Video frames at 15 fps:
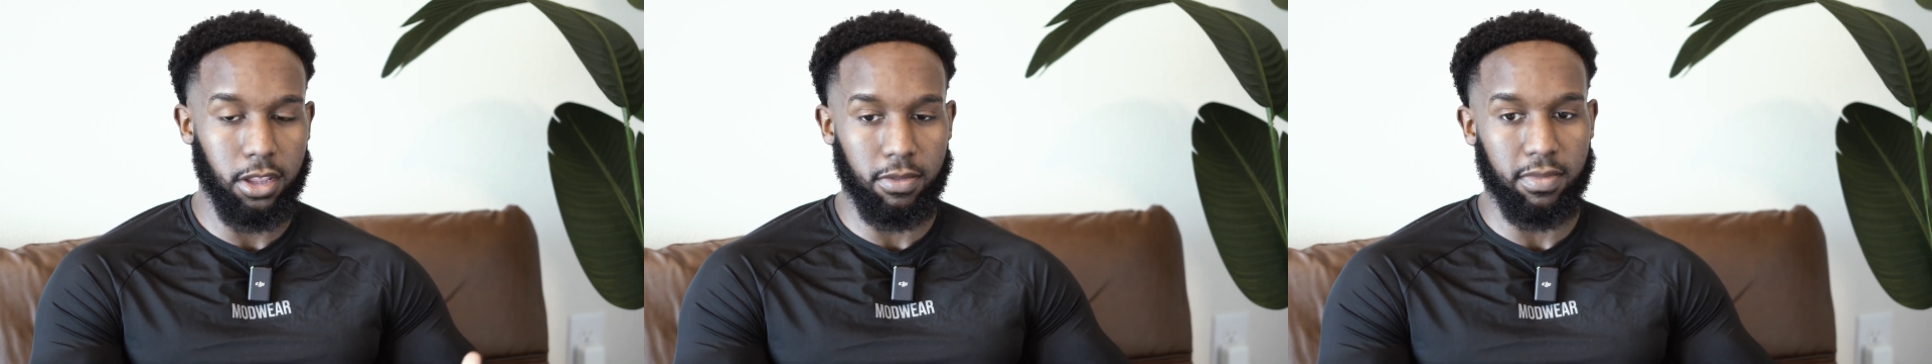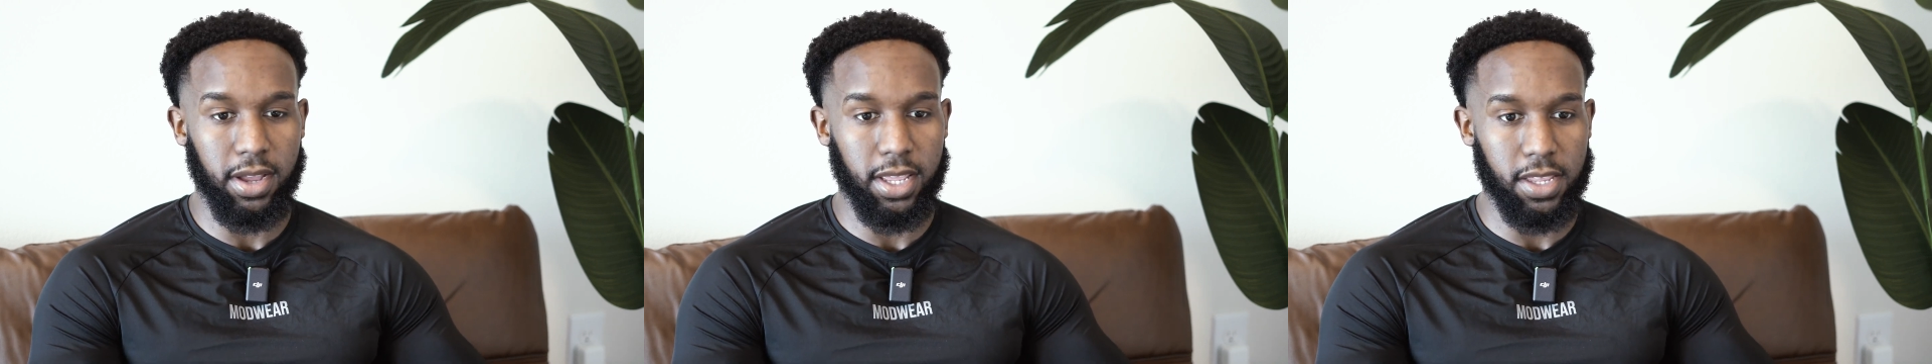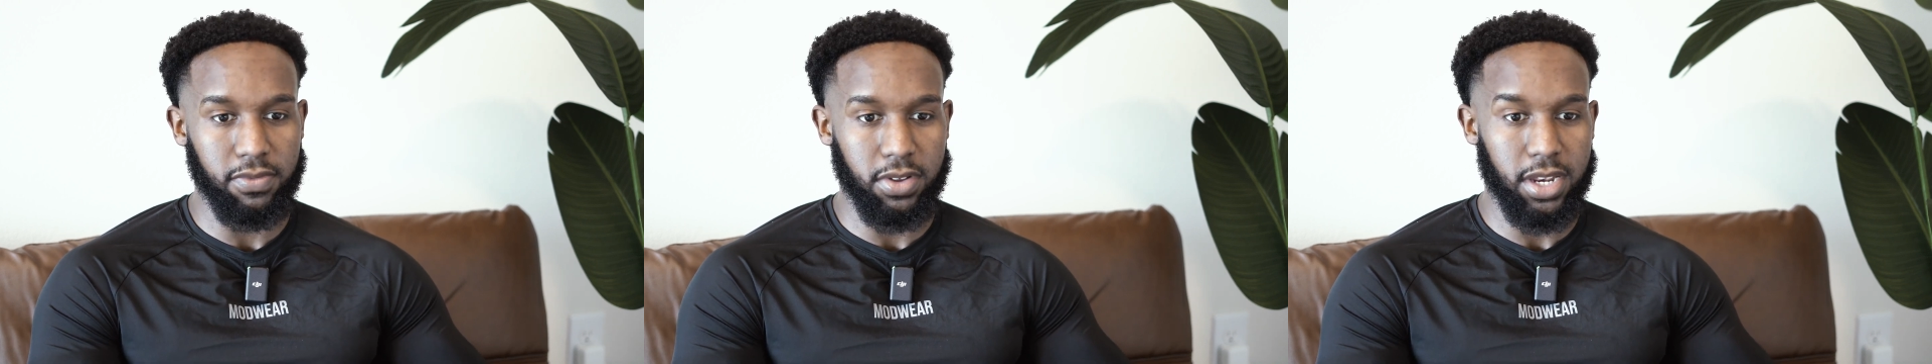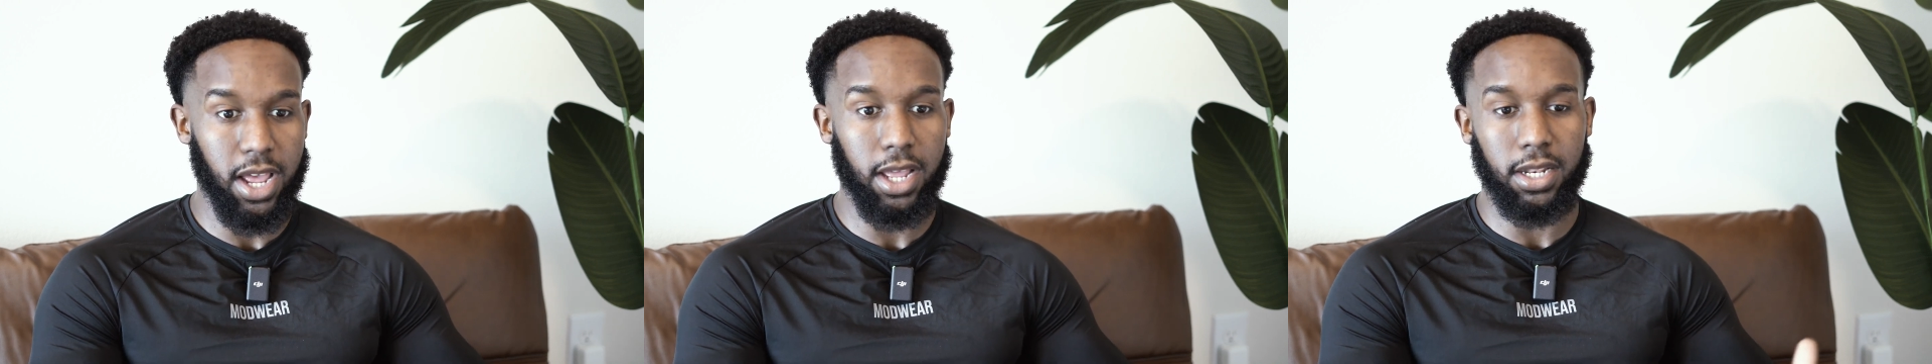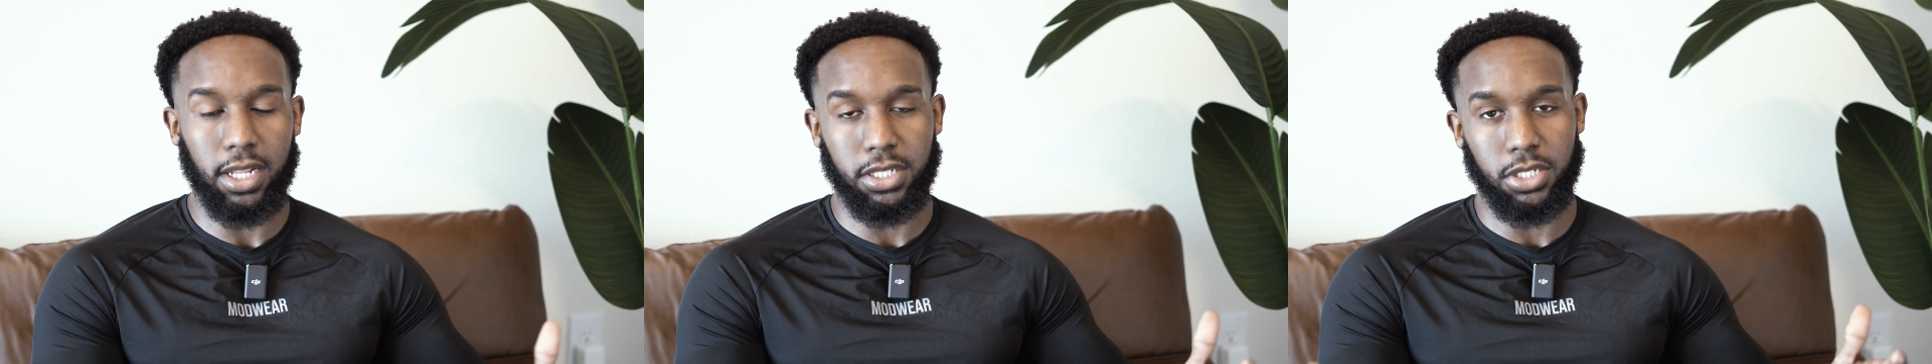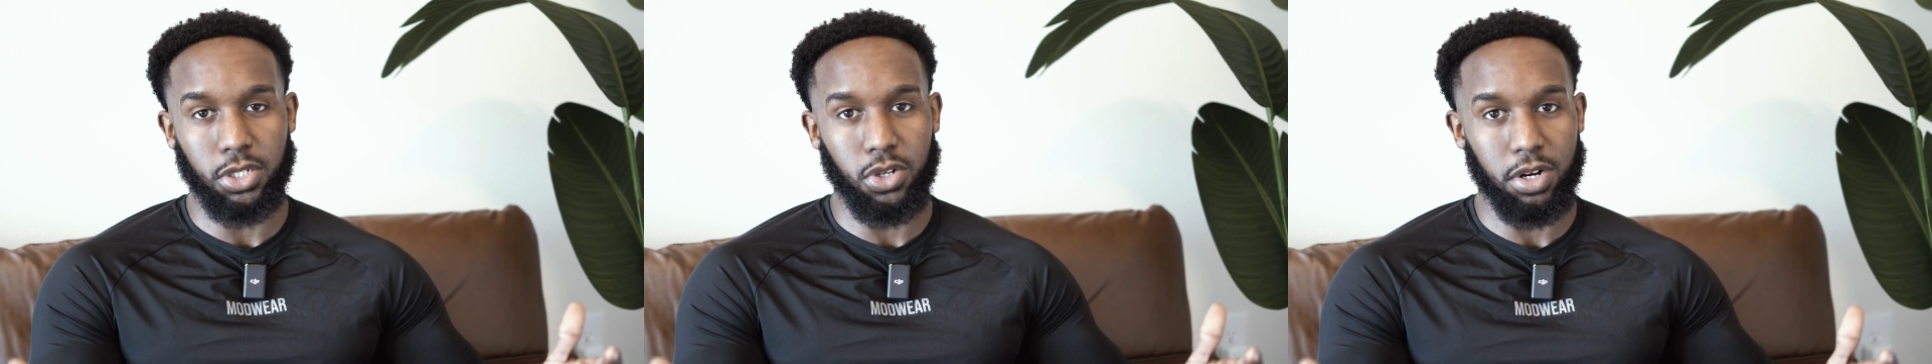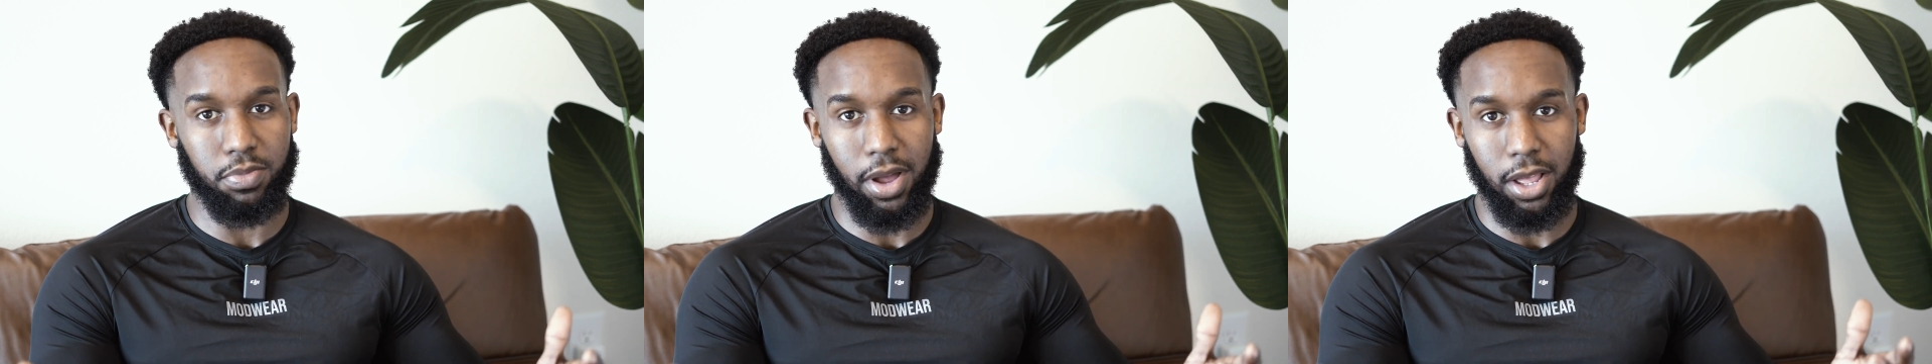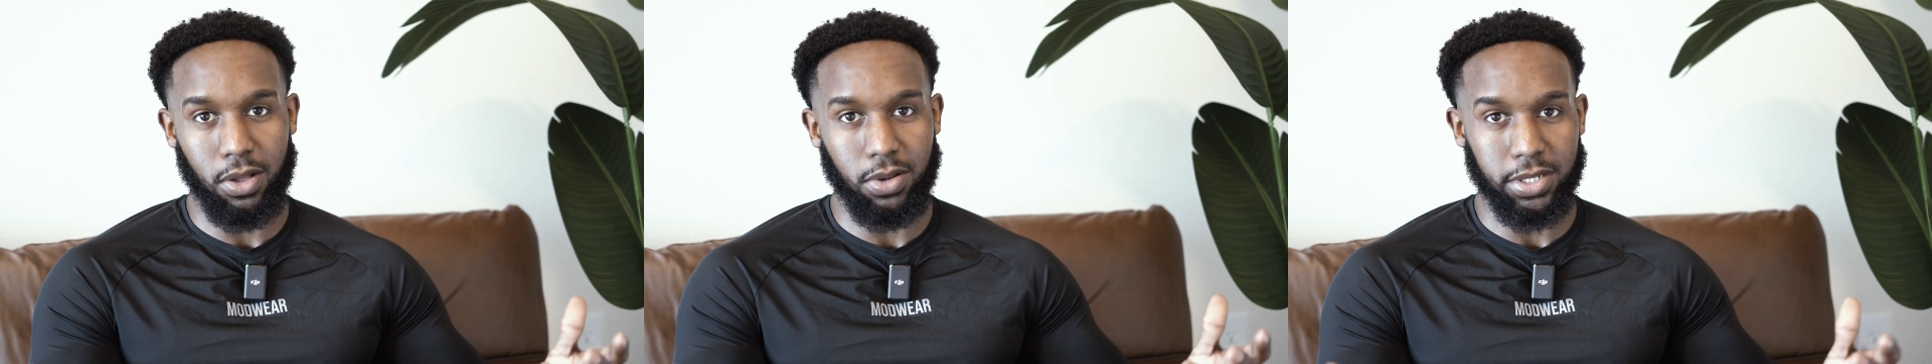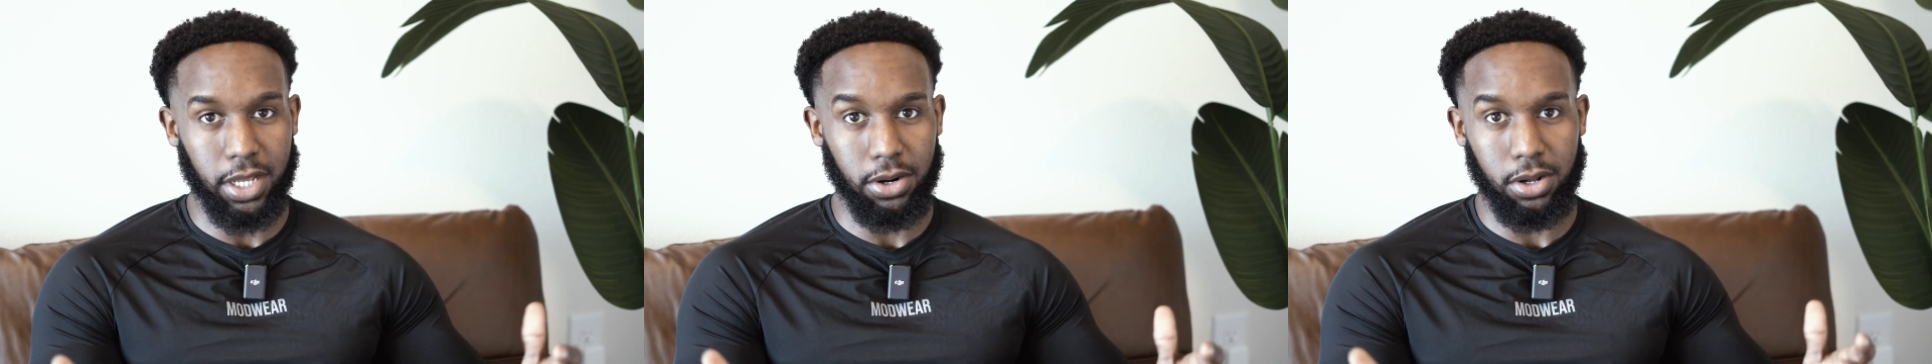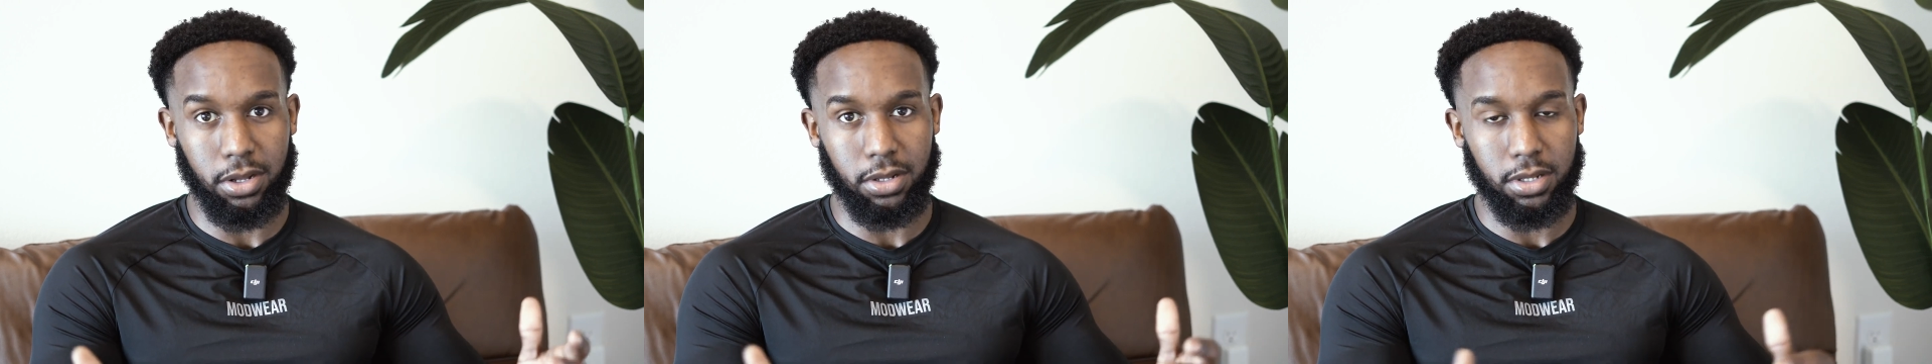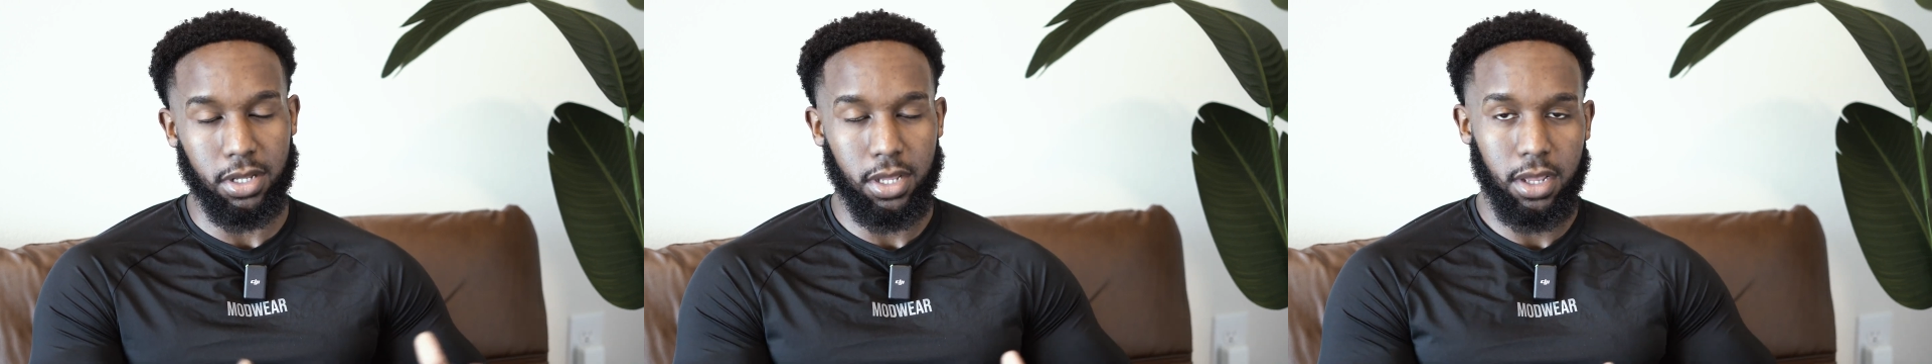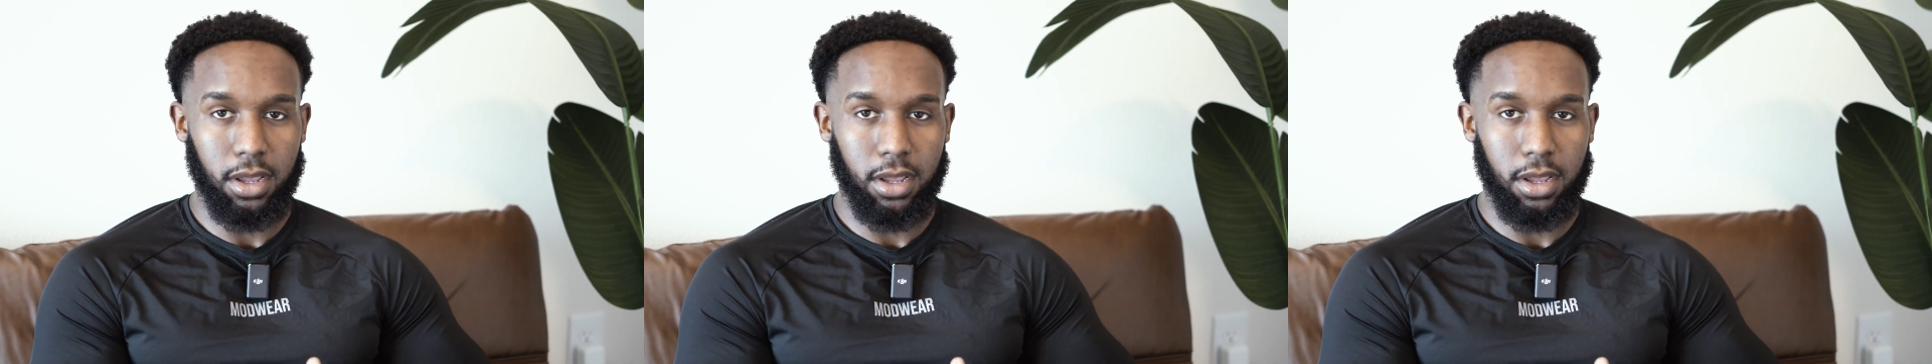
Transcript: You might even not need to do the pike holds at all,